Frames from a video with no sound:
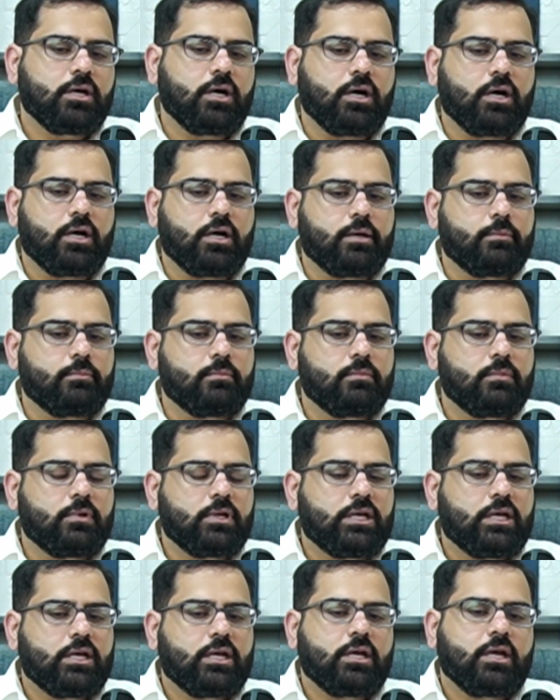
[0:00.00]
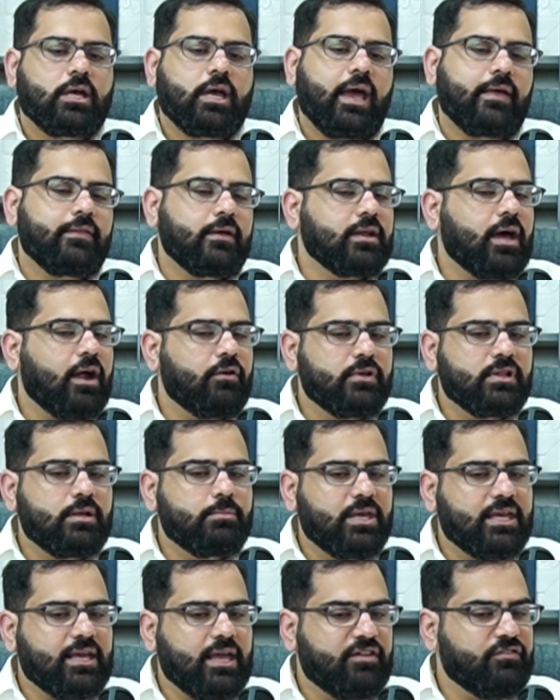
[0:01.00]
And then not really
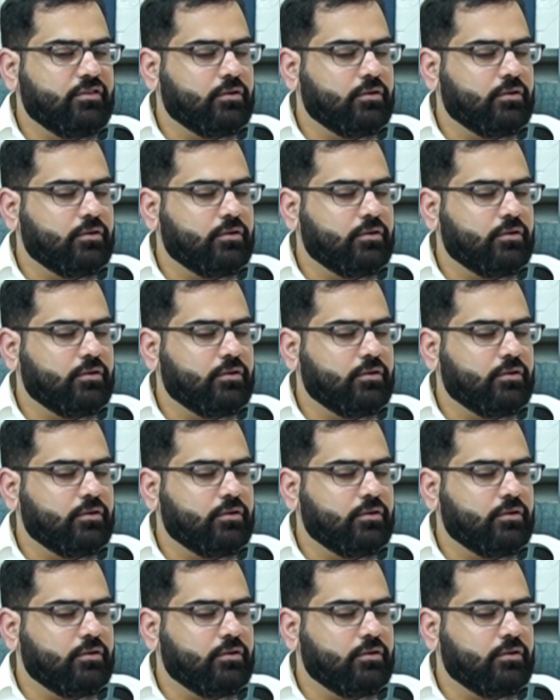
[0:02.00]
being